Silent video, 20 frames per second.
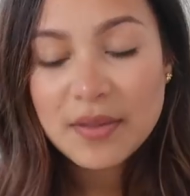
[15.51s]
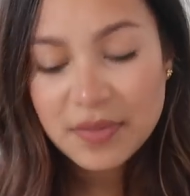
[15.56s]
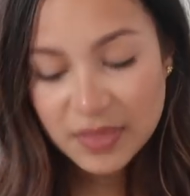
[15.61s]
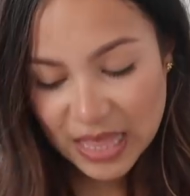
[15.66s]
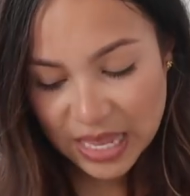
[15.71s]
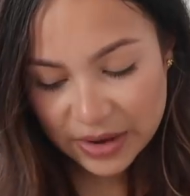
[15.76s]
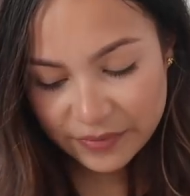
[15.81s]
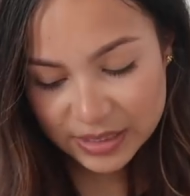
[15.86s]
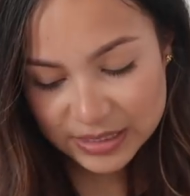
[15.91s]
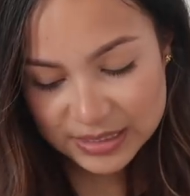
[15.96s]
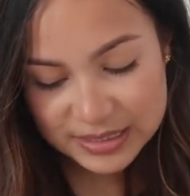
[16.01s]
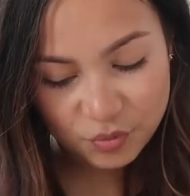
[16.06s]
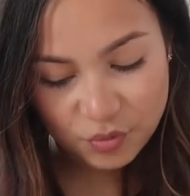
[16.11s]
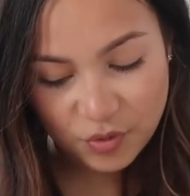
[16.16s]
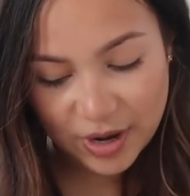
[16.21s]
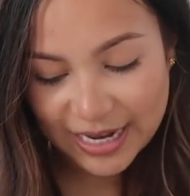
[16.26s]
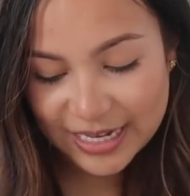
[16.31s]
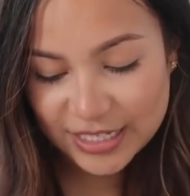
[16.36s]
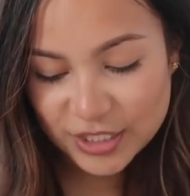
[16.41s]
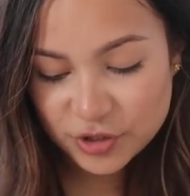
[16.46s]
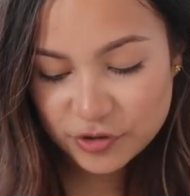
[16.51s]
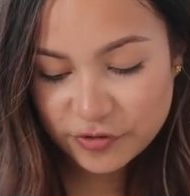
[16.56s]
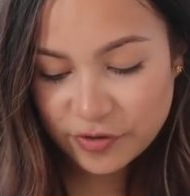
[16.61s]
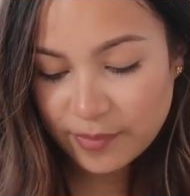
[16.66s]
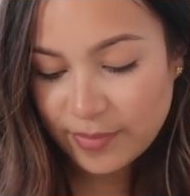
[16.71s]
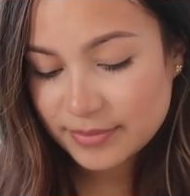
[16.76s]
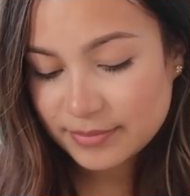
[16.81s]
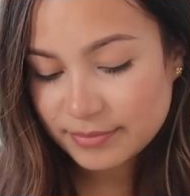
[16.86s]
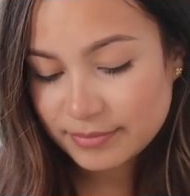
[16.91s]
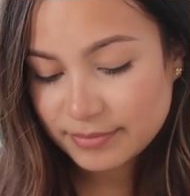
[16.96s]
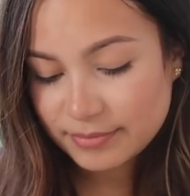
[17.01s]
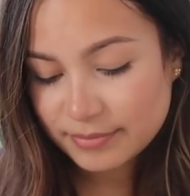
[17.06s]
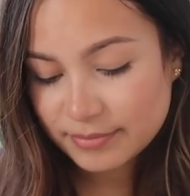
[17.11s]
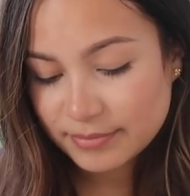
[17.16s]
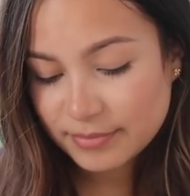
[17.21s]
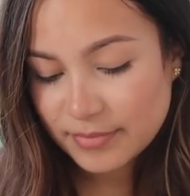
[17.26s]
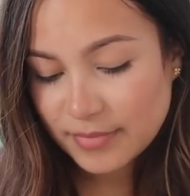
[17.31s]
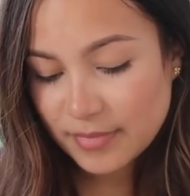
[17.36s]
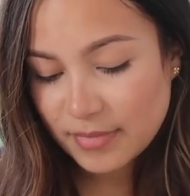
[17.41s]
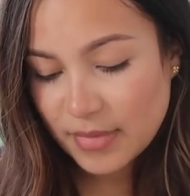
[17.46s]
There is a range from
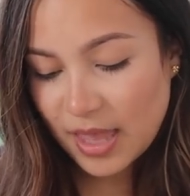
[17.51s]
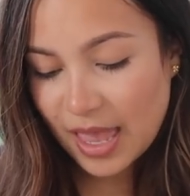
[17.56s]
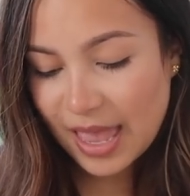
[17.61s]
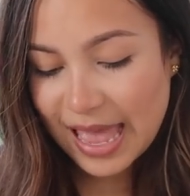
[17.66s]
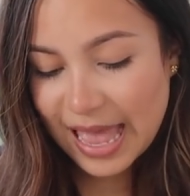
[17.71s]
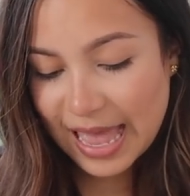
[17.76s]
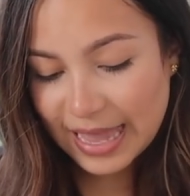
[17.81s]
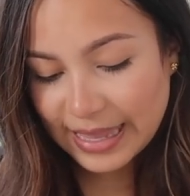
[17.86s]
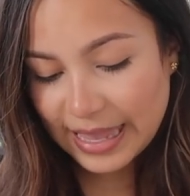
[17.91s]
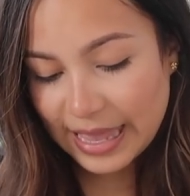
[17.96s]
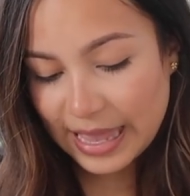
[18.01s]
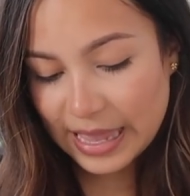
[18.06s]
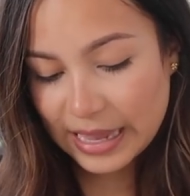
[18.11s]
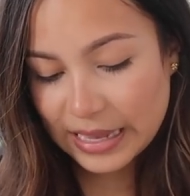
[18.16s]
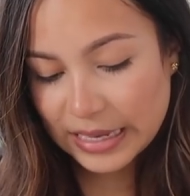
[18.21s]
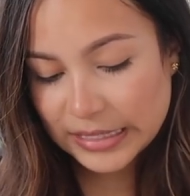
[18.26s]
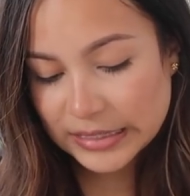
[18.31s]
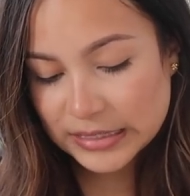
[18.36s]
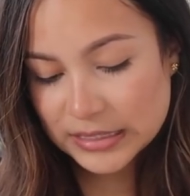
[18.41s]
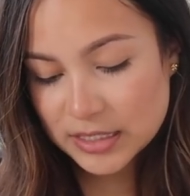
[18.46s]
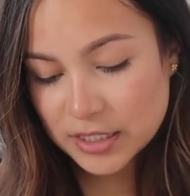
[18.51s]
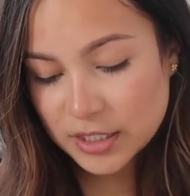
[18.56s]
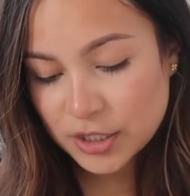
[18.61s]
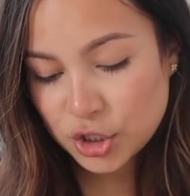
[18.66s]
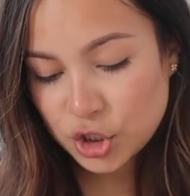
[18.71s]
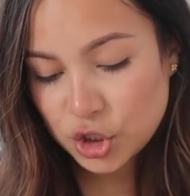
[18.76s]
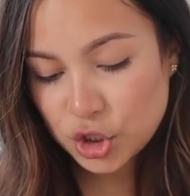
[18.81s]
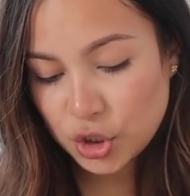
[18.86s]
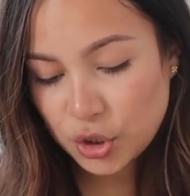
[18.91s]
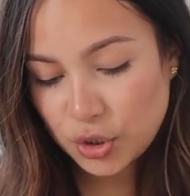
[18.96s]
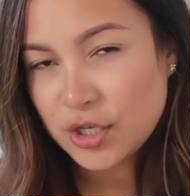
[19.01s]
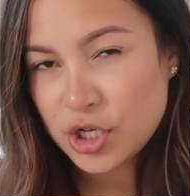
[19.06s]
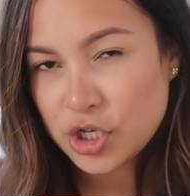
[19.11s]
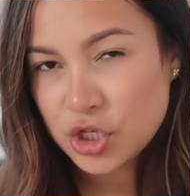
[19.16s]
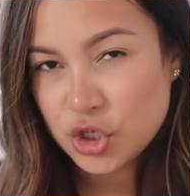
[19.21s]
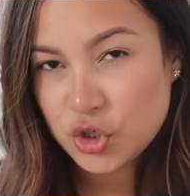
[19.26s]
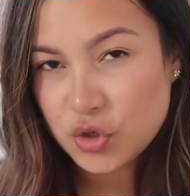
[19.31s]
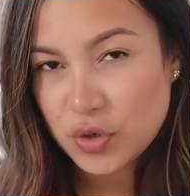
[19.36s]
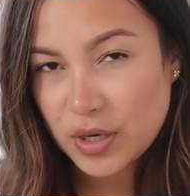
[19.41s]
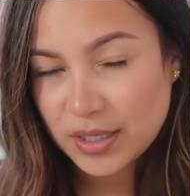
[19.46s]
high-end to
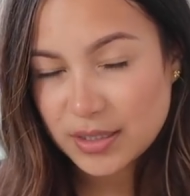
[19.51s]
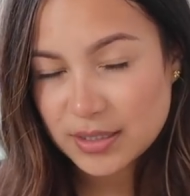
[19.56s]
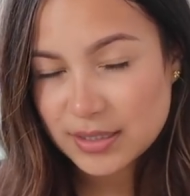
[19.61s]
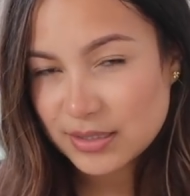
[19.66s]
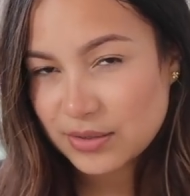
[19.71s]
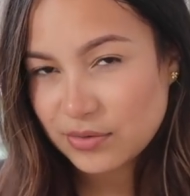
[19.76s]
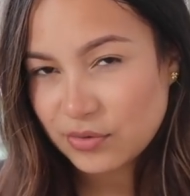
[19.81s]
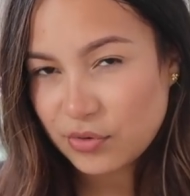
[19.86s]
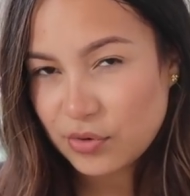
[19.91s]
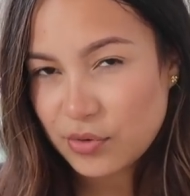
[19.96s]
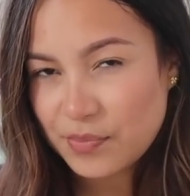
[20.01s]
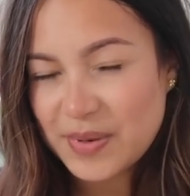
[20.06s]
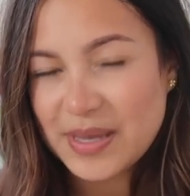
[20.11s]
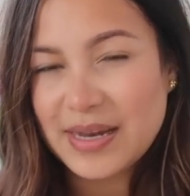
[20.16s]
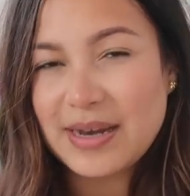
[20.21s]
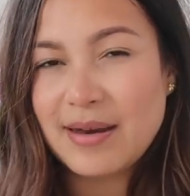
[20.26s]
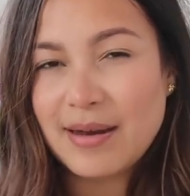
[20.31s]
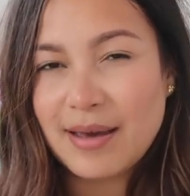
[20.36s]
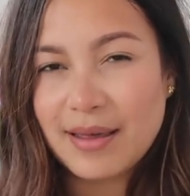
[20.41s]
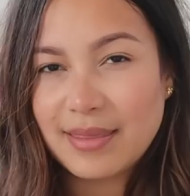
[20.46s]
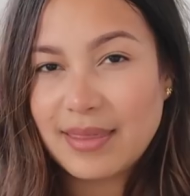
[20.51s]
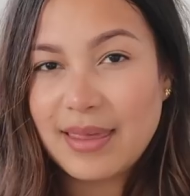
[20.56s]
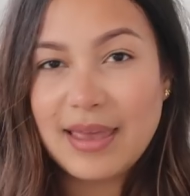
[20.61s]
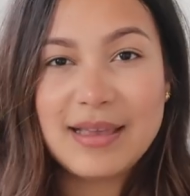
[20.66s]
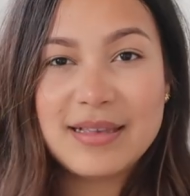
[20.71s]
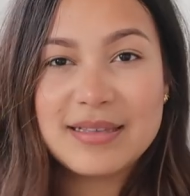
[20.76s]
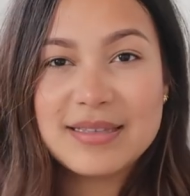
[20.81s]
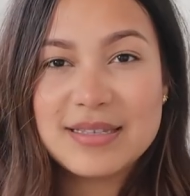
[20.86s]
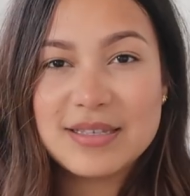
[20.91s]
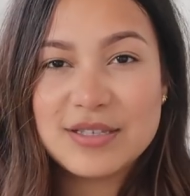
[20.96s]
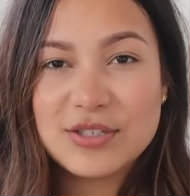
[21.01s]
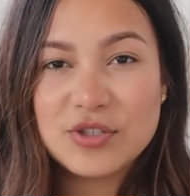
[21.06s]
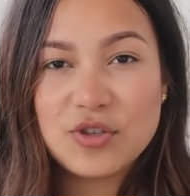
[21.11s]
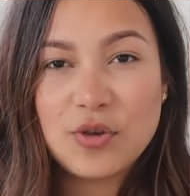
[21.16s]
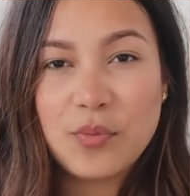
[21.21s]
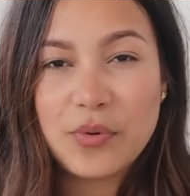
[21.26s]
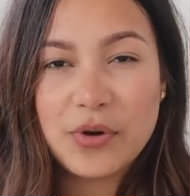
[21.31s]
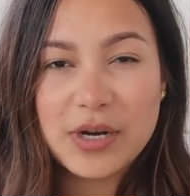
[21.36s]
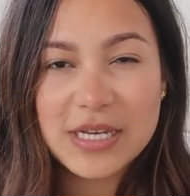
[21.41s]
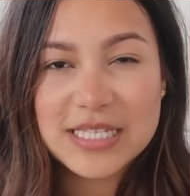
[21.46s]
drugstore, but nothing's
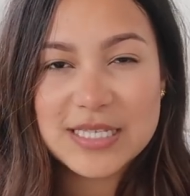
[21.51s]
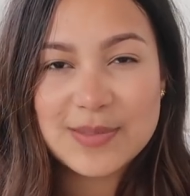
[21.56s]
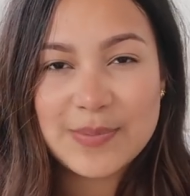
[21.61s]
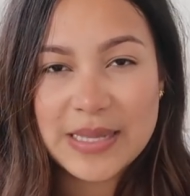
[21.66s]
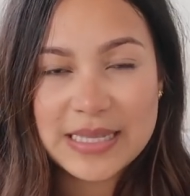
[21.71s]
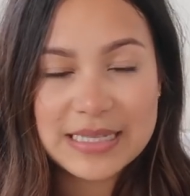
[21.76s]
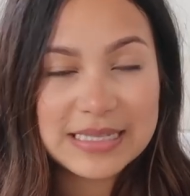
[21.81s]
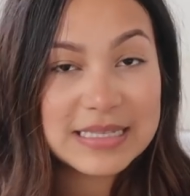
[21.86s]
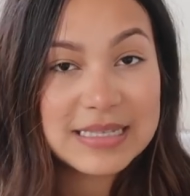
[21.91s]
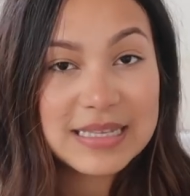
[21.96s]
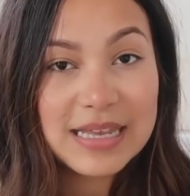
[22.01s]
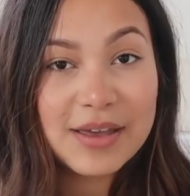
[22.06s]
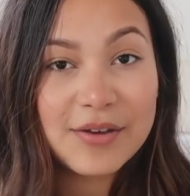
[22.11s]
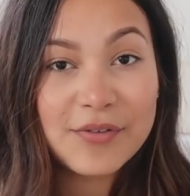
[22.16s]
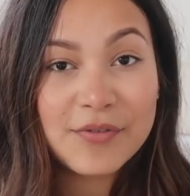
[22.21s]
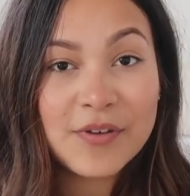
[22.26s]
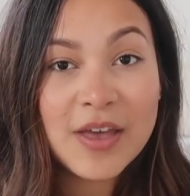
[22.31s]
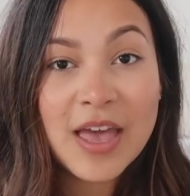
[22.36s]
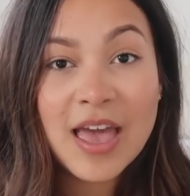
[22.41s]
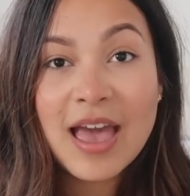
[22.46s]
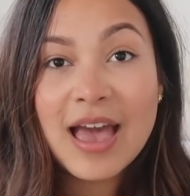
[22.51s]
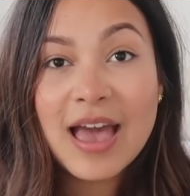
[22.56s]
super expensive.